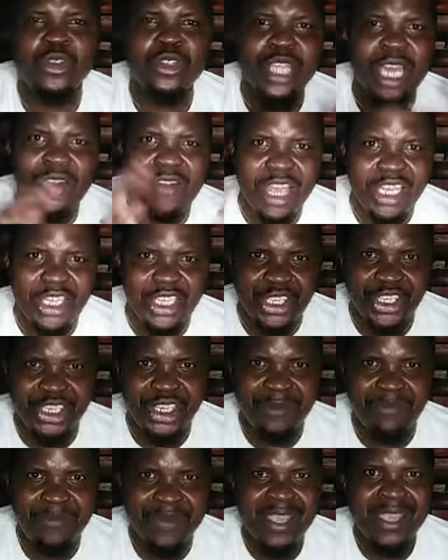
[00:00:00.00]
the rest.
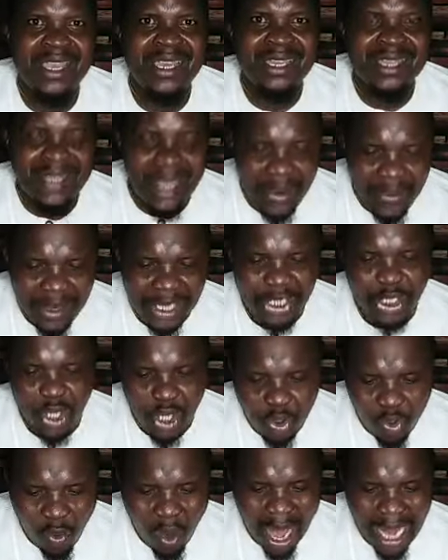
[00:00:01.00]
The
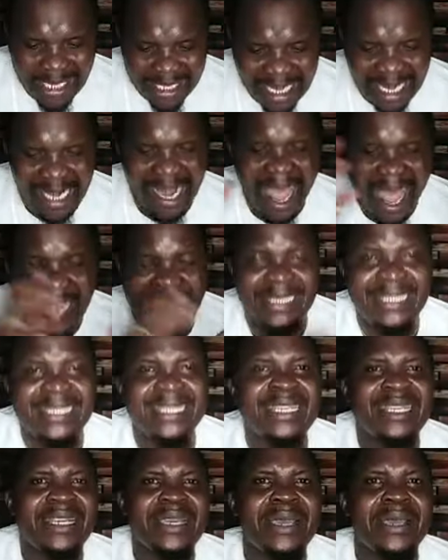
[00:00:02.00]
reason why the land
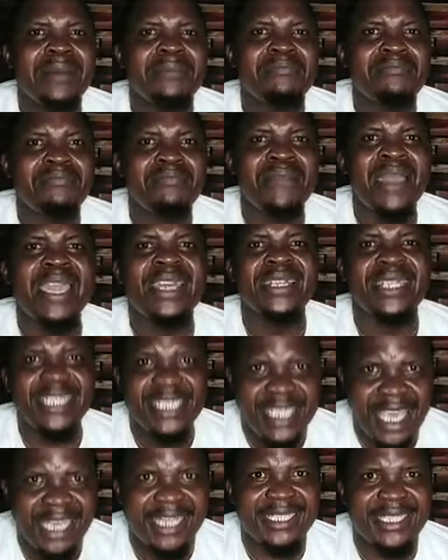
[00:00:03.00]
may
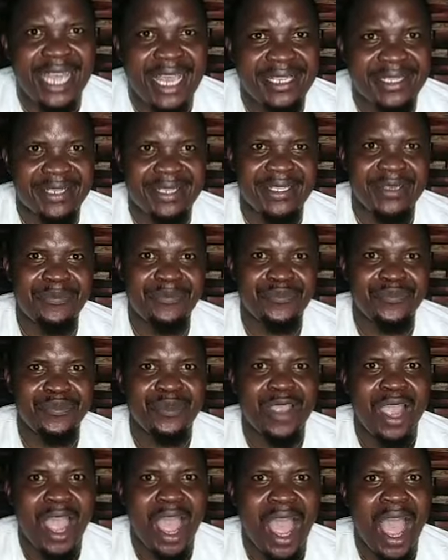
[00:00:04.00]
reject us.
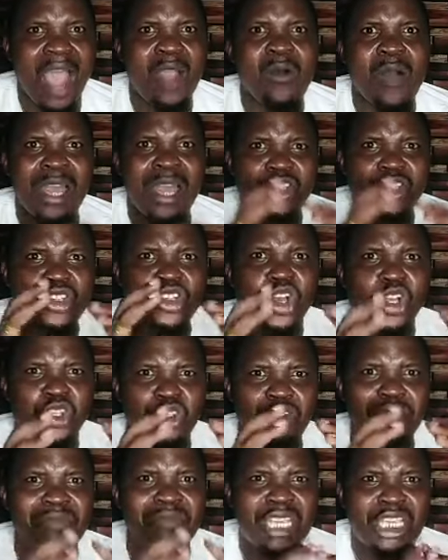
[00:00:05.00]
I want you not to
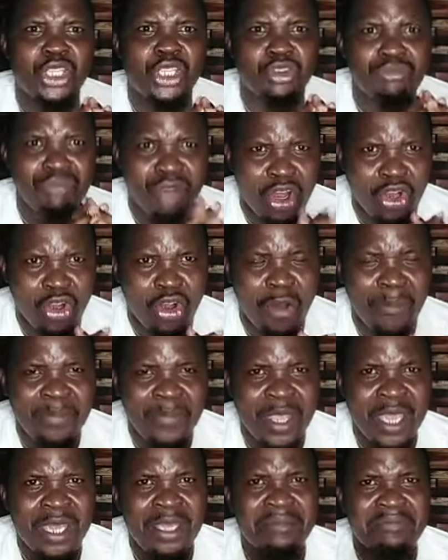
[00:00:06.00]
miss tomorrow
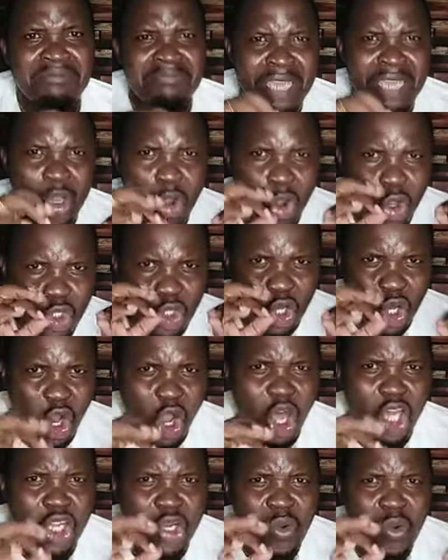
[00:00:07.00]
because
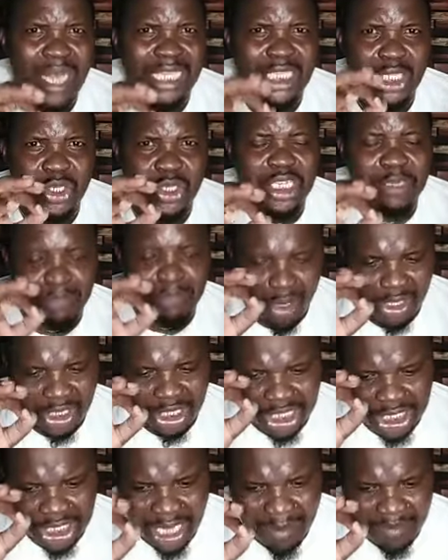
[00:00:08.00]
God wants to deposit
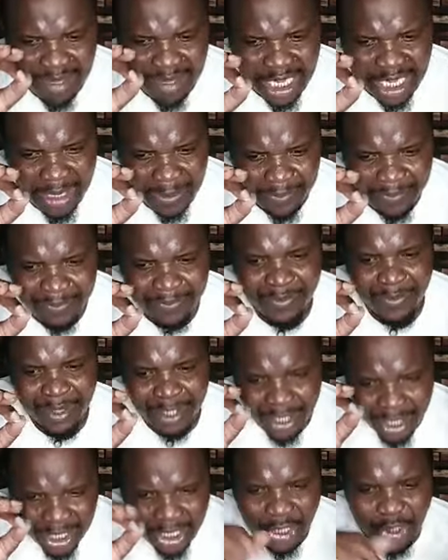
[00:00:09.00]
something
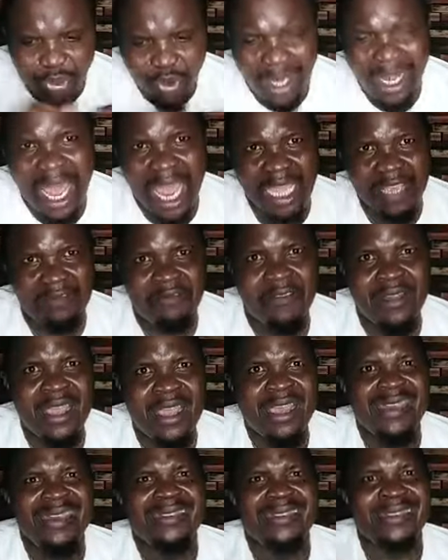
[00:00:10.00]
into your life.
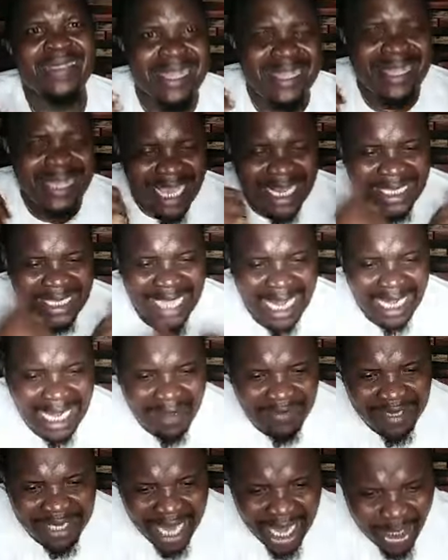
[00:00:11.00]
The things that I've
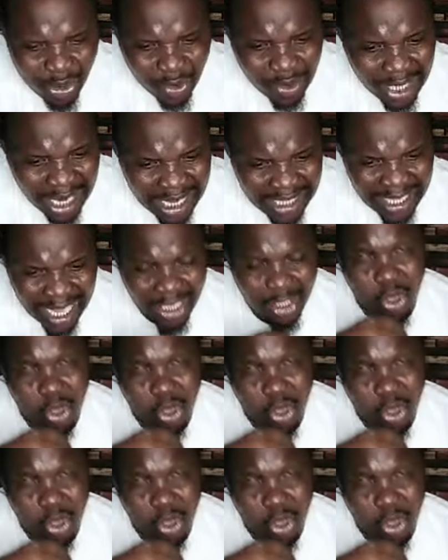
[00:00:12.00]
said today that